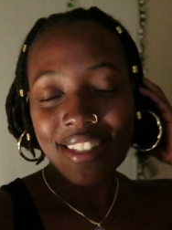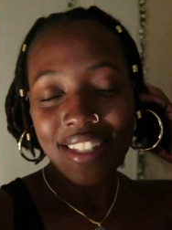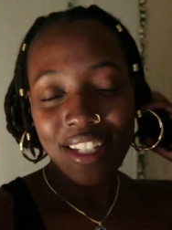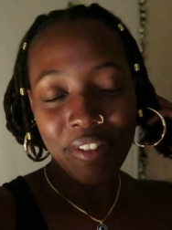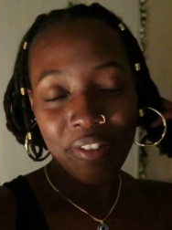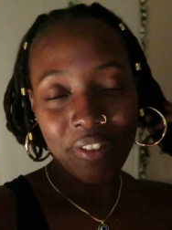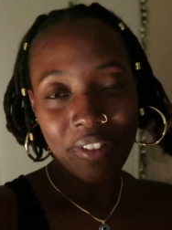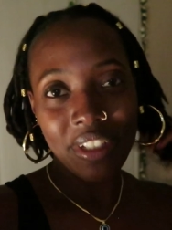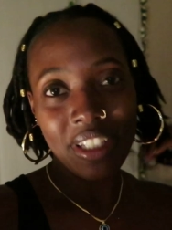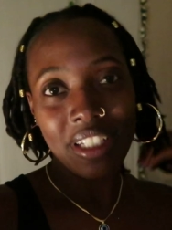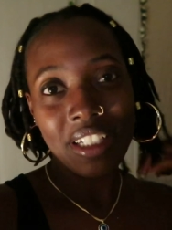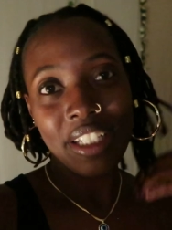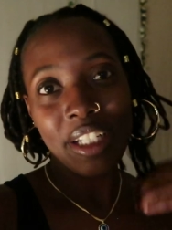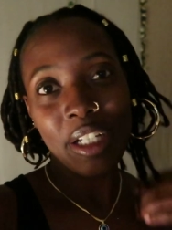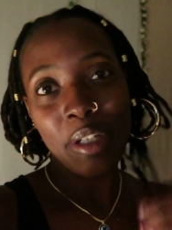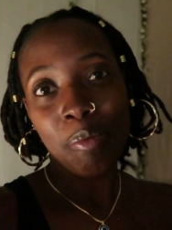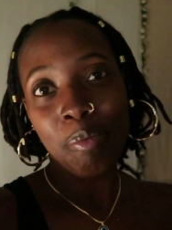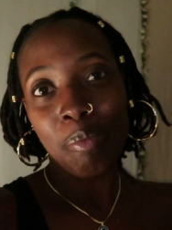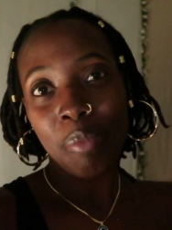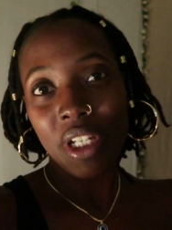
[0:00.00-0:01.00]
definitely
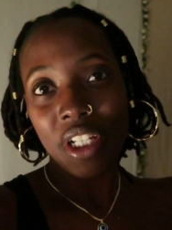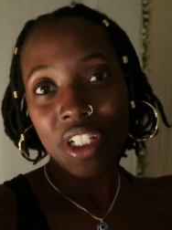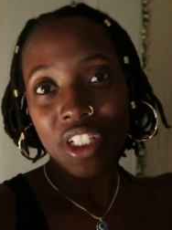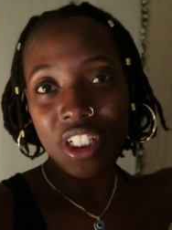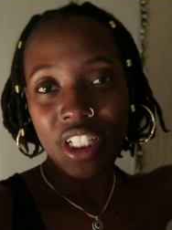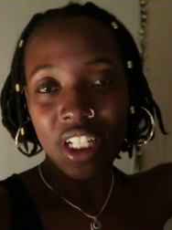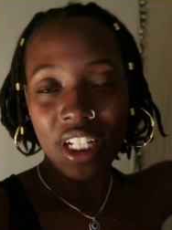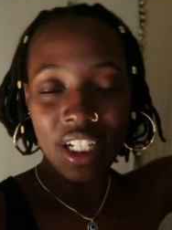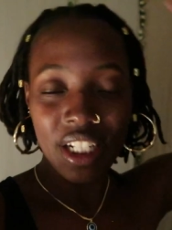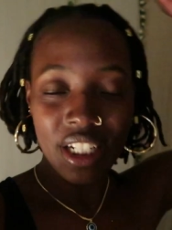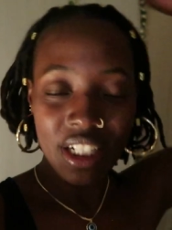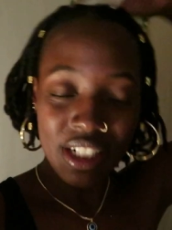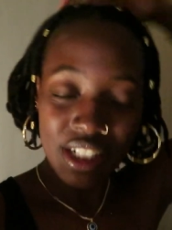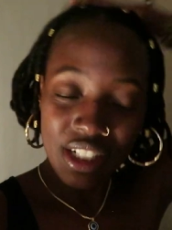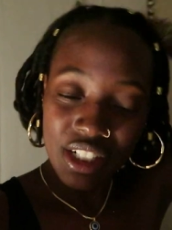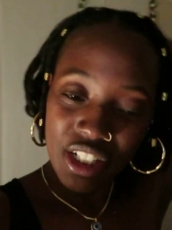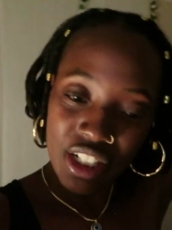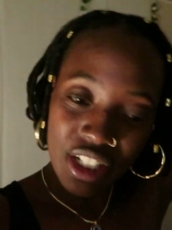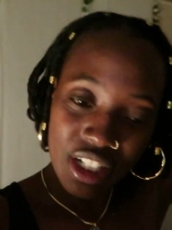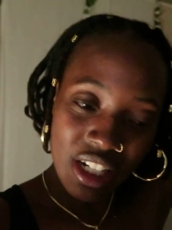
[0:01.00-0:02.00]
a big
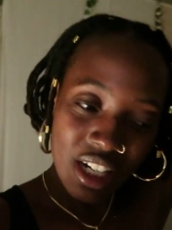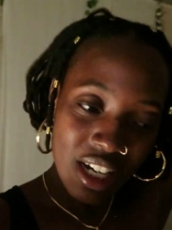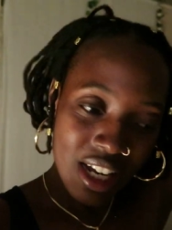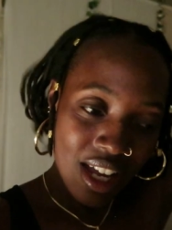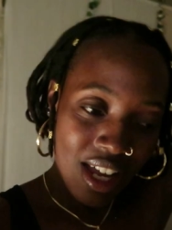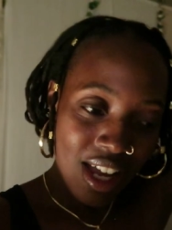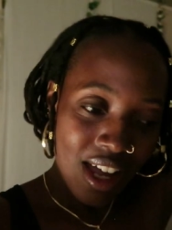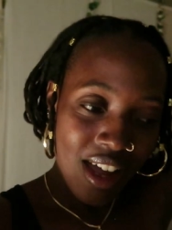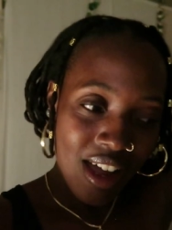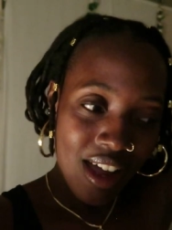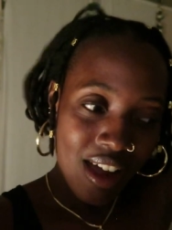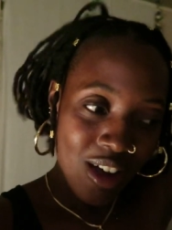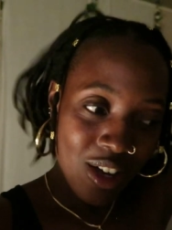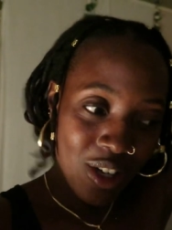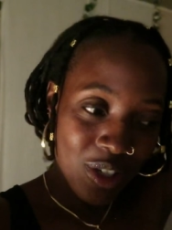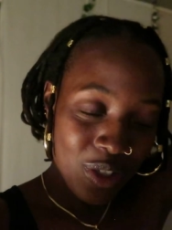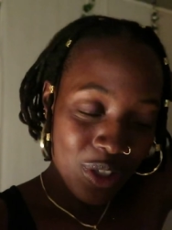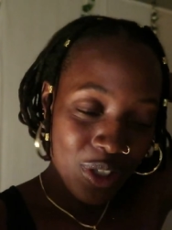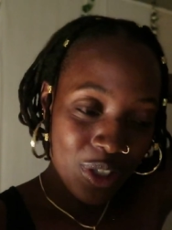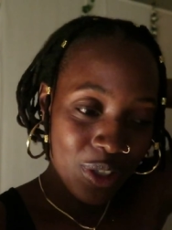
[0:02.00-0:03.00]
change.
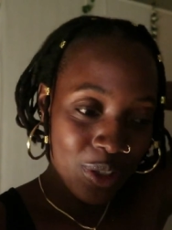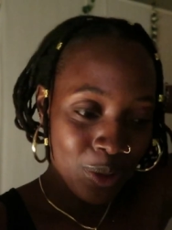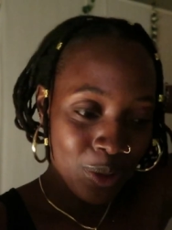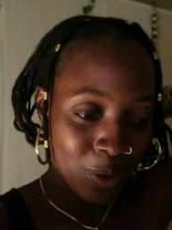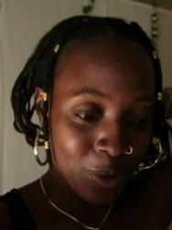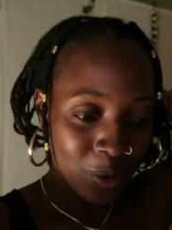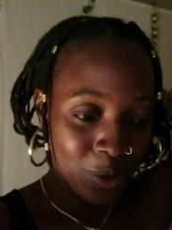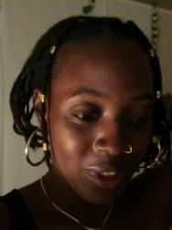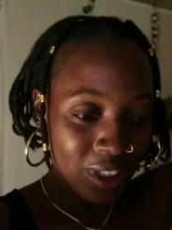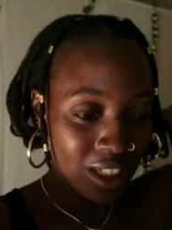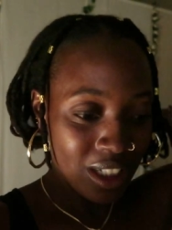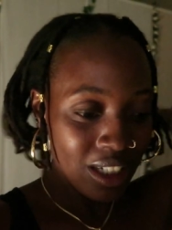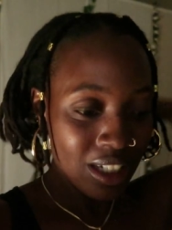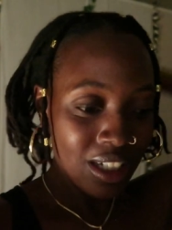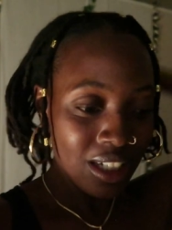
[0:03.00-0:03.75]
Also,